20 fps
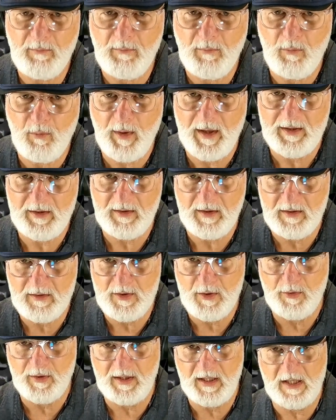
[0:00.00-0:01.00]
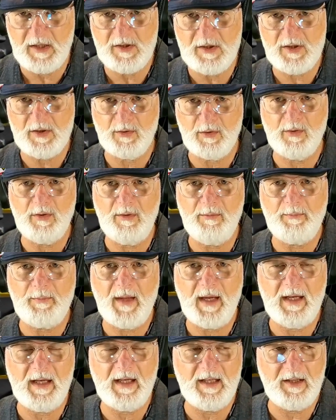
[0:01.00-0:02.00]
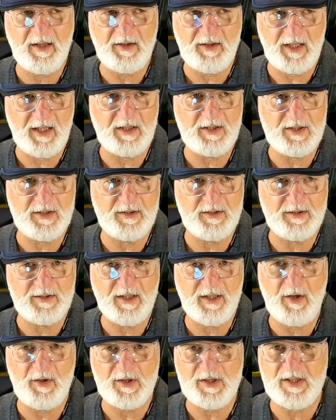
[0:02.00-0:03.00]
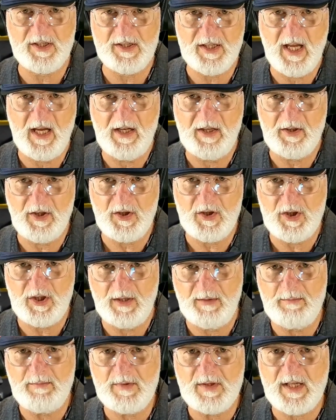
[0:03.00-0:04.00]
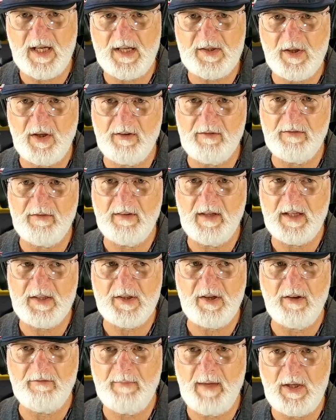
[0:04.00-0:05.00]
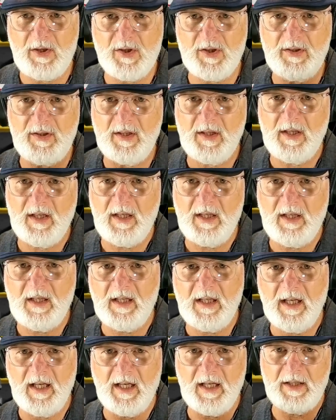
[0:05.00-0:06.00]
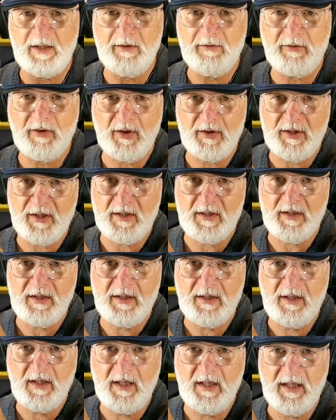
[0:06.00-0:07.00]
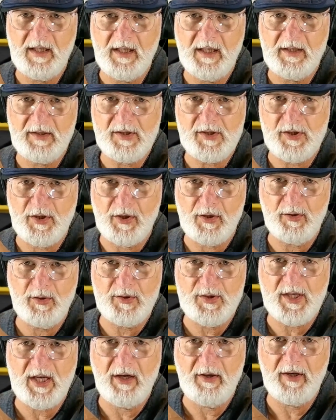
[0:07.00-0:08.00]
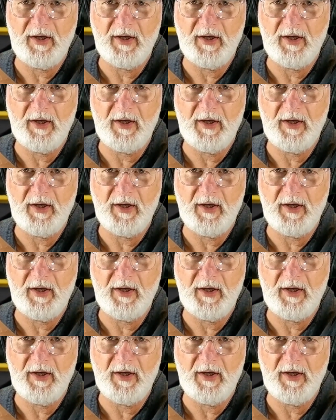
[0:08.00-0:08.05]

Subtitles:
when doing the install, and the thing to notice is the shims, as I've mentioned. You've got the circles going